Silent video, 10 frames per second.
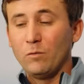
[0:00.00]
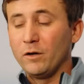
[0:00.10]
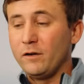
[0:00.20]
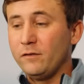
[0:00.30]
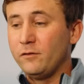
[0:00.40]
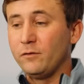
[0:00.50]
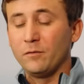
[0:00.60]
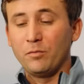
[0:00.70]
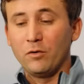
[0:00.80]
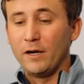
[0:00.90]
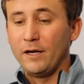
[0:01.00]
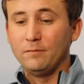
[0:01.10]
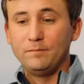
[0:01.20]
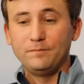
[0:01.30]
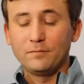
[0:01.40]
rookies used to
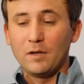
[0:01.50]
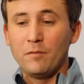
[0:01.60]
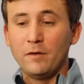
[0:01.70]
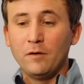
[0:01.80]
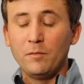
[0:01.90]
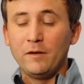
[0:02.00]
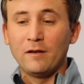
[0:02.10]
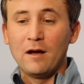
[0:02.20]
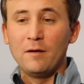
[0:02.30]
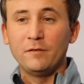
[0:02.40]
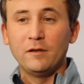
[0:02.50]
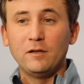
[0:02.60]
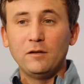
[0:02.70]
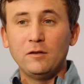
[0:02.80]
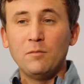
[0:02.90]
play. I mean, there'd be times that
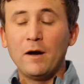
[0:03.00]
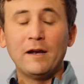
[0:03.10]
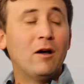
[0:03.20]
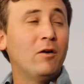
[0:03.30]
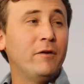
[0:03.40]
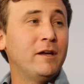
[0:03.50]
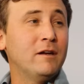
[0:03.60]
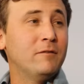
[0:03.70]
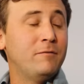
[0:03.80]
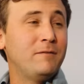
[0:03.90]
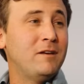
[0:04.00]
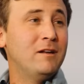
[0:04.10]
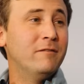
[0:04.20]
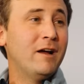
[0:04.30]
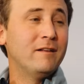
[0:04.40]
you might not only get into
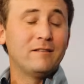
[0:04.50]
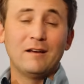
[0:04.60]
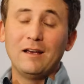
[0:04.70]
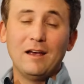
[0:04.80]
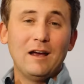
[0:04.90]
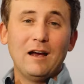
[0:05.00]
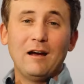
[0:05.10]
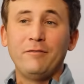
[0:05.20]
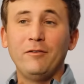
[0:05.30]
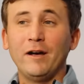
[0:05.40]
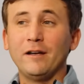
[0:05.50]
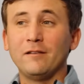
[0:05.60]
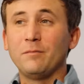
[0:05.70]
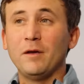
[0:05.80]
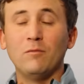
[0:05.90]
15 events. I, I feel like
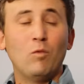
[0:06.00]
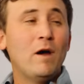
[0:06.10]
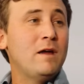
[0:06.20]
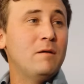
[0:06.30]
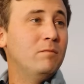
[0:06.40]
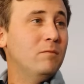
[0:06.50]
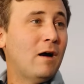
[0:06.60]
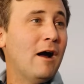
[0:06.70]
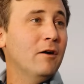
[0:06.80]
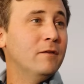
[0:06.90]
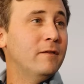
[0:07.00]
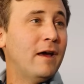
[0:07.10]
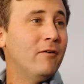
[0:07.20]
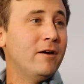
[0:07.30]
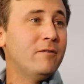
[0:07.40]
it's been way higher than
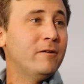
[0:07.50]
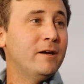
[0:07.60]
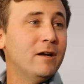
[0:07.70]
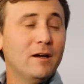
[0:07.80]
that lately.